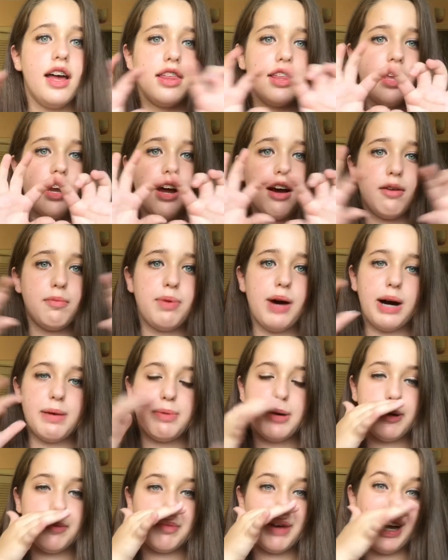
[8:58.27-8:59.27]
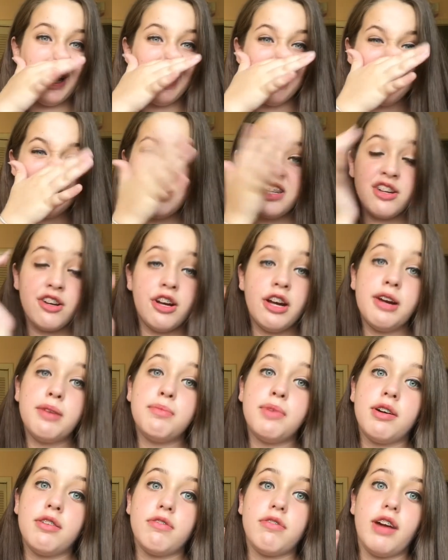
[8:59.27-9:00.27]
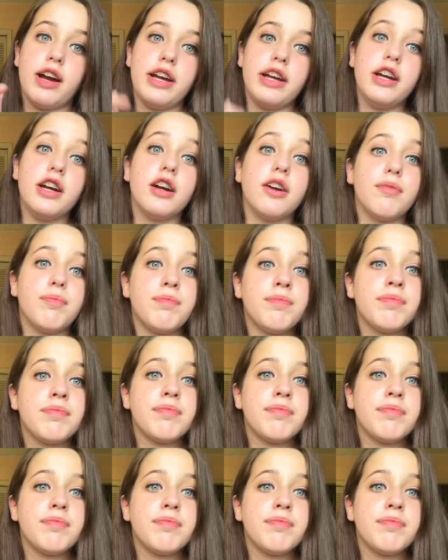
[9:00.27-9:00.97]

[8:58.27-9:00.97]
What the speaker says: then I'll pop up my Instagram right here.